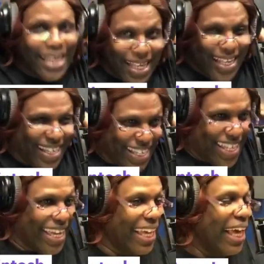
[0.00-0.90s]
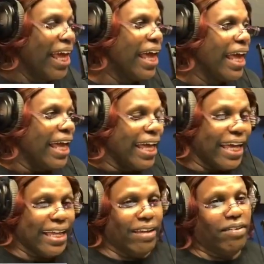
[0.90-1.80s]

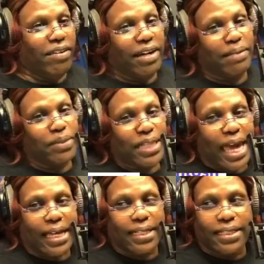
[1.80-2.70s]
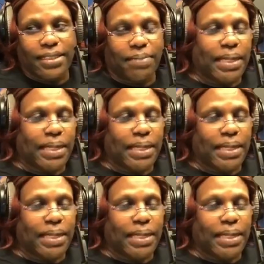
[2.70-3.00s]
Hello, I'm Jack, and these are my